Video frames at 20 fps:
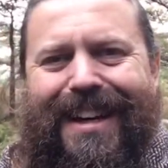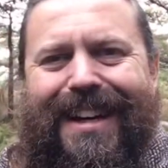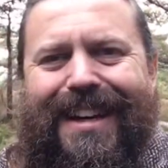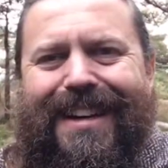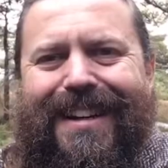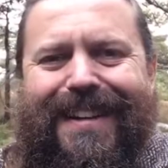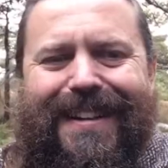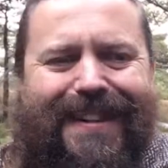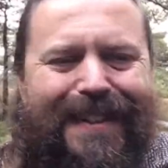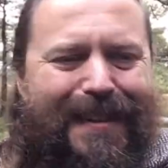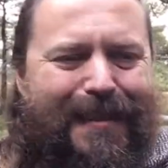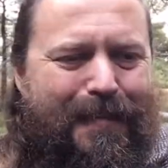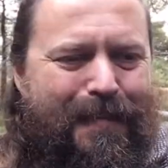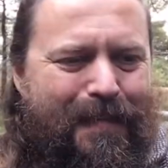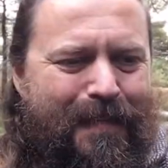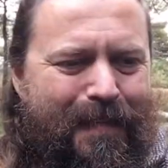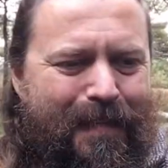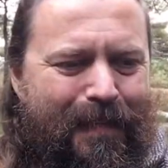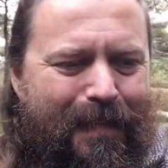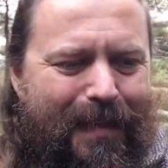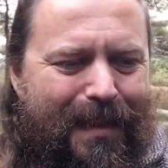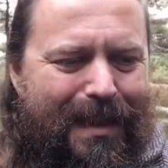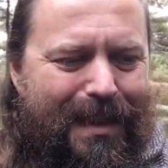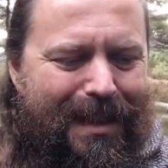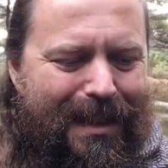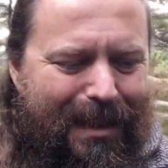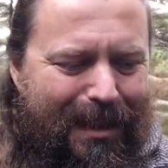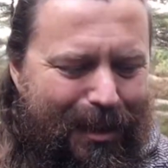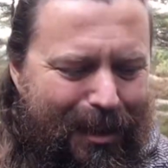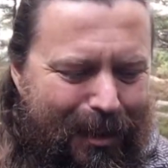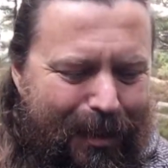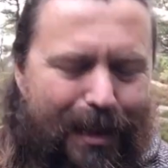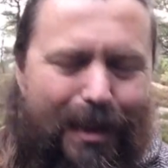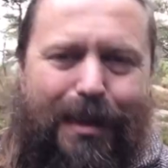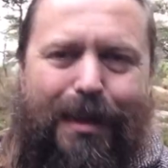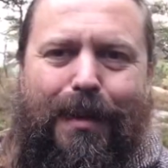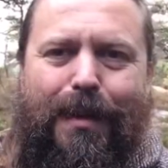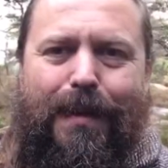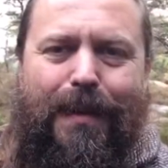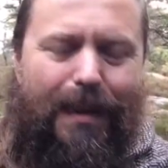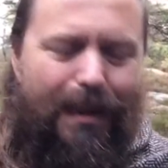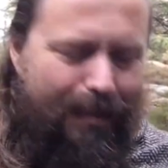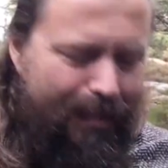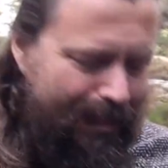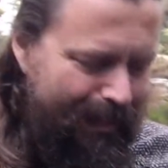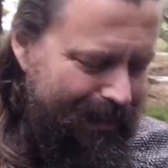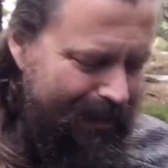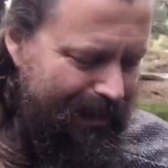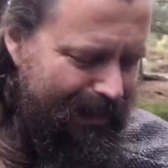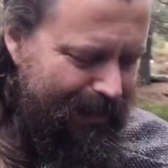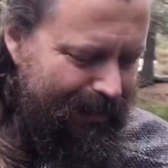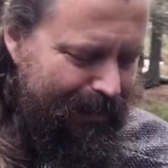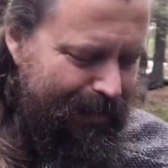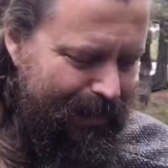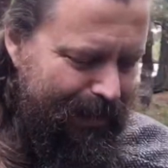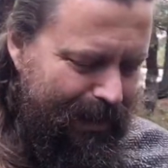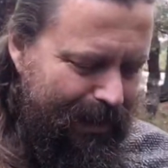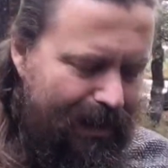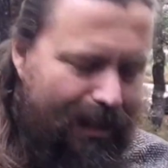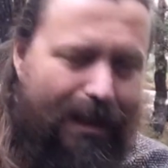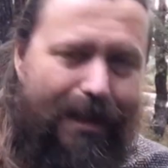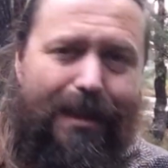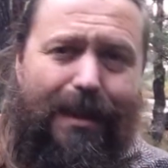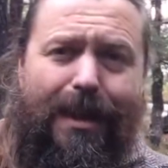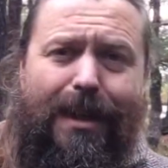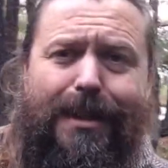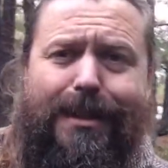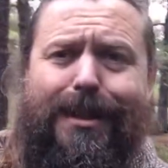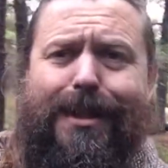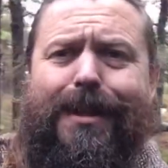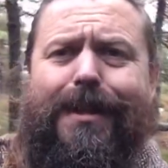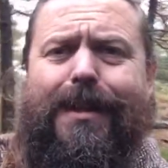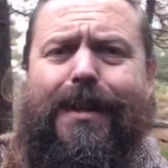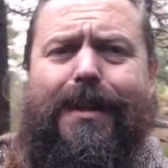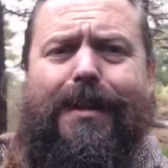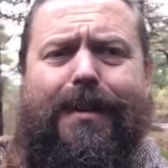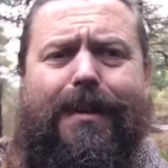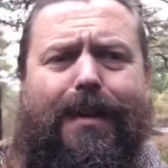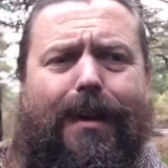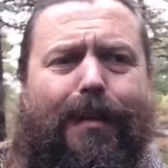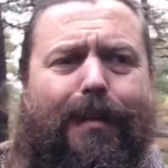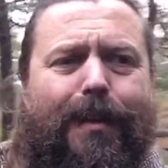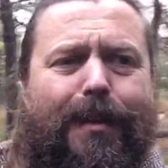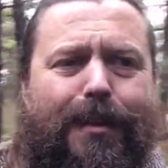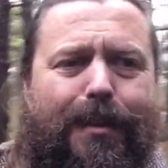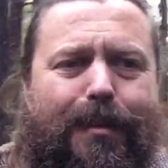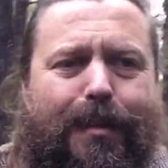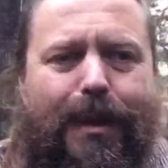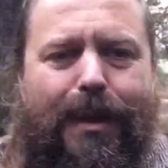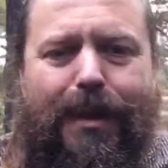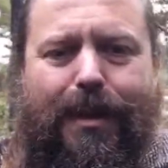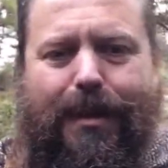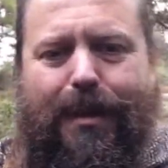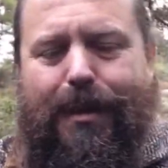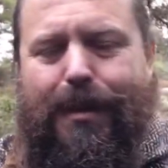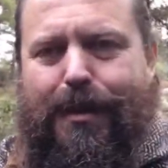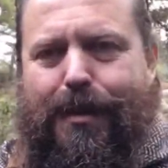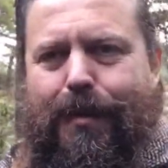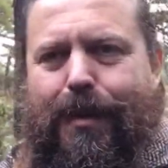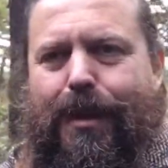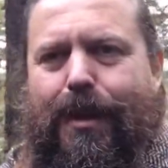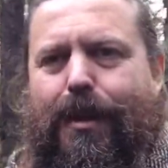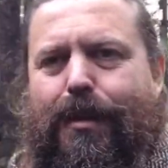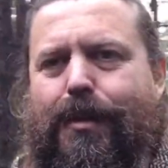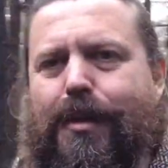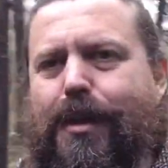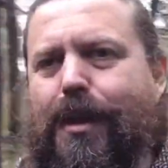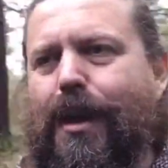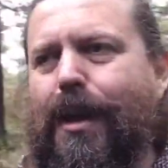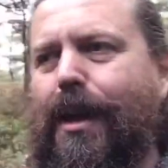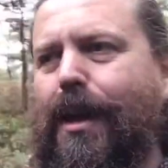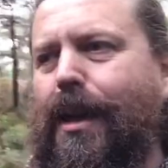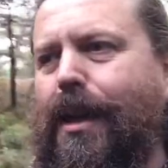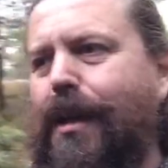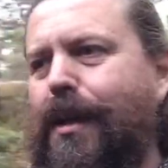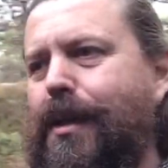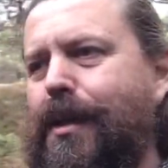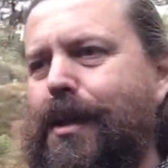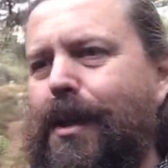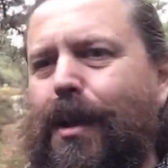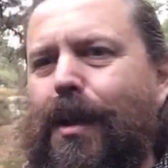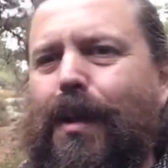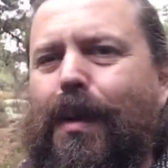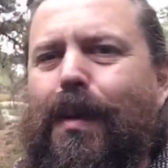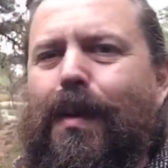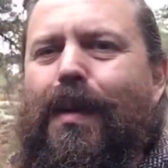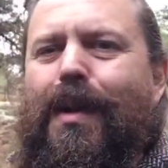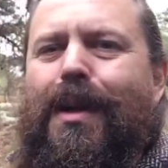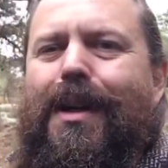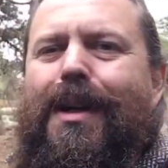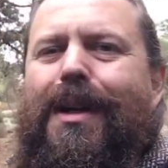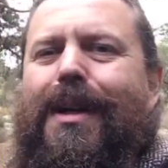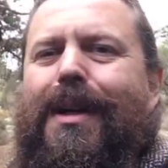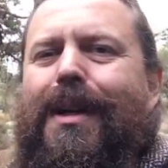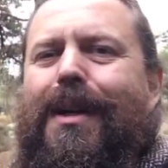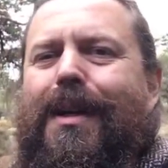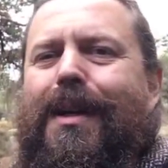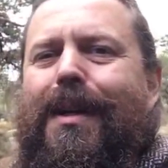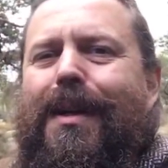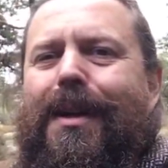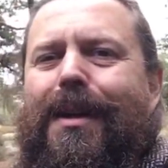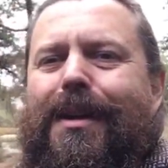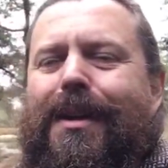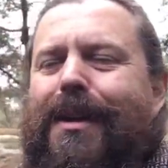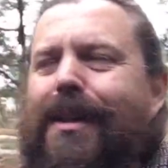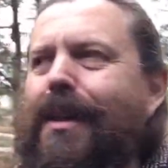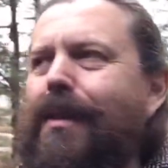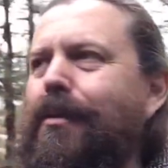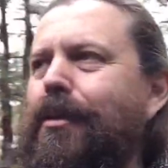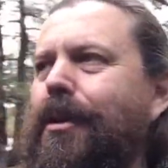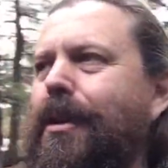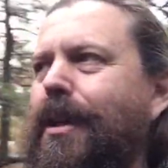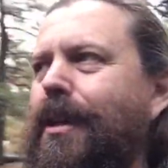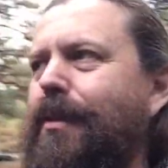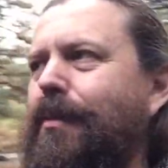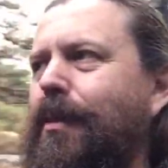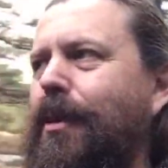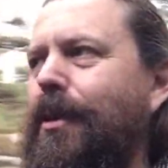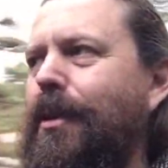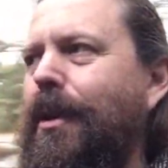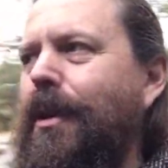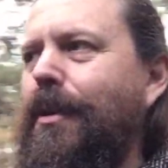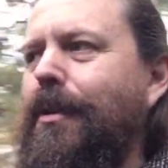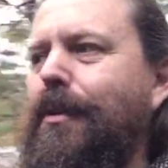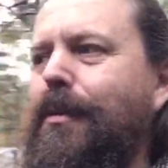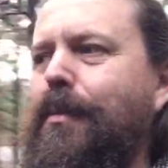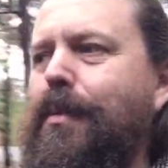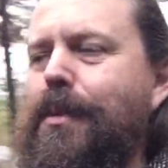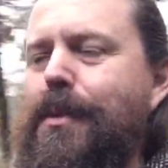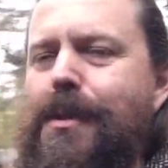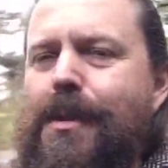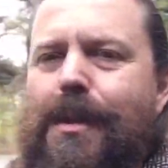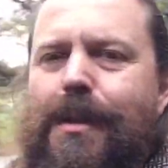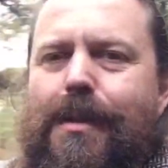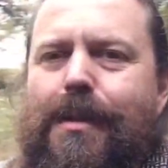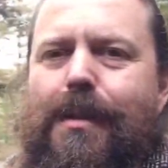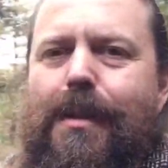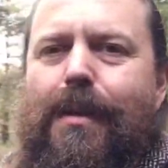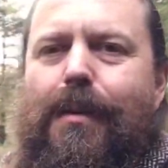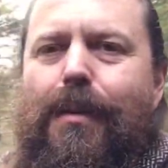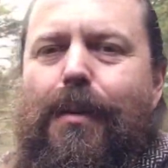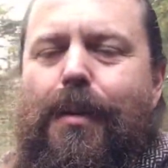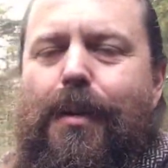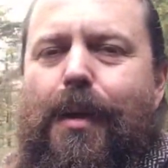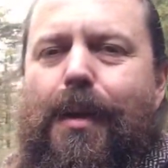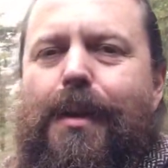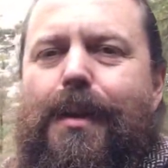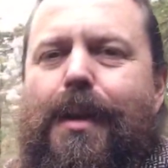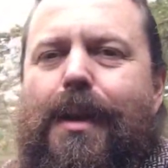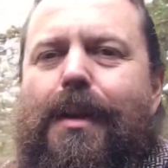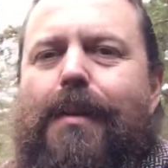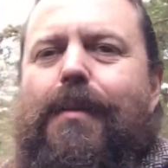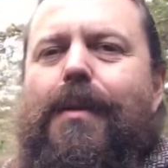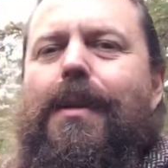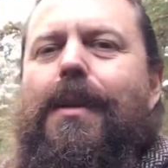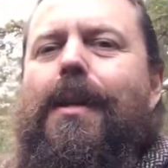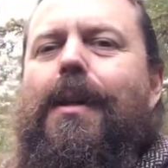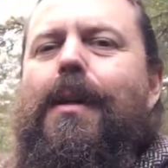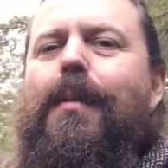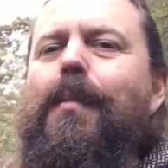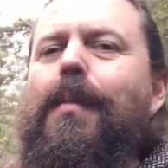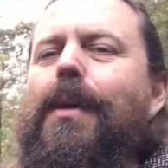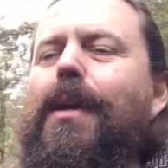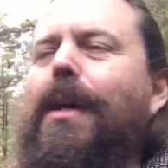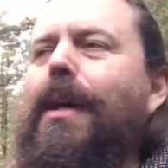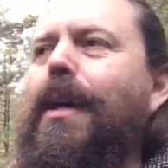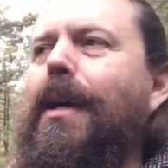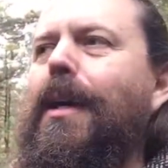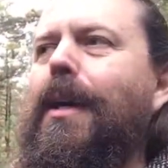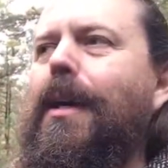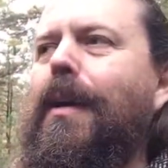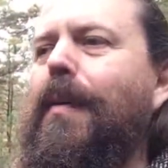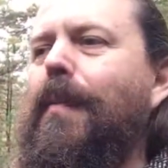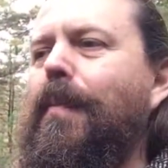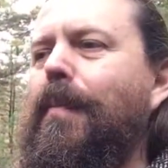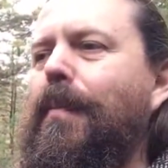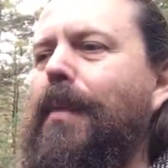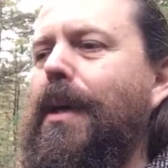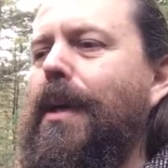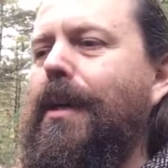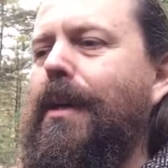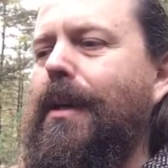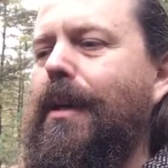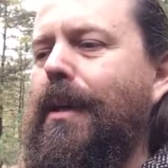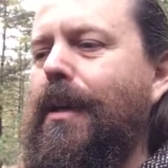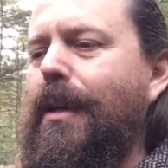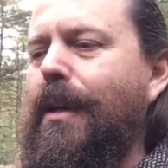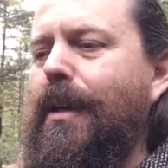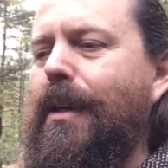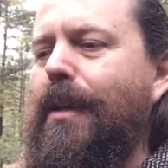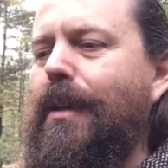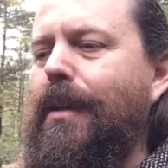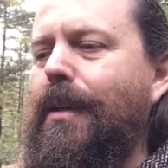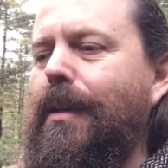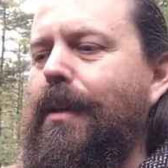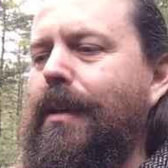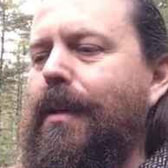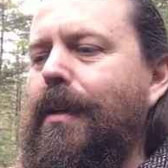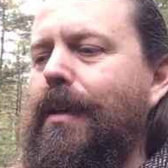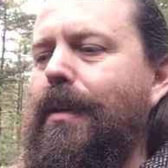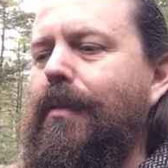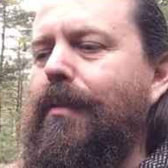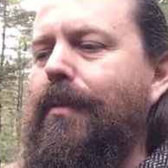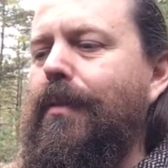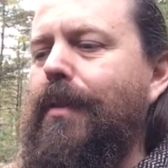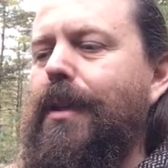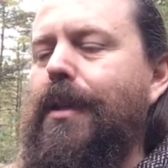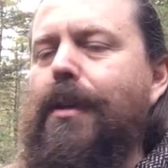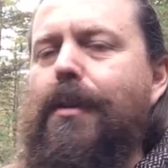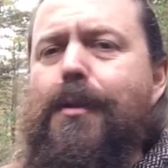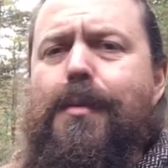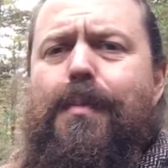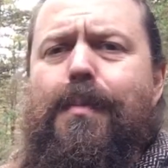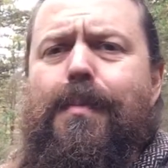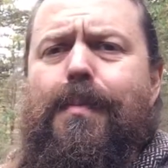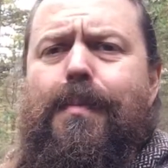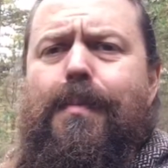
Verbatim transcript: um you know, you don't think about that, but I, I actually need a camera to make these videos, so uh, I can never get one hundred percent authentic when I'm making uh, videos,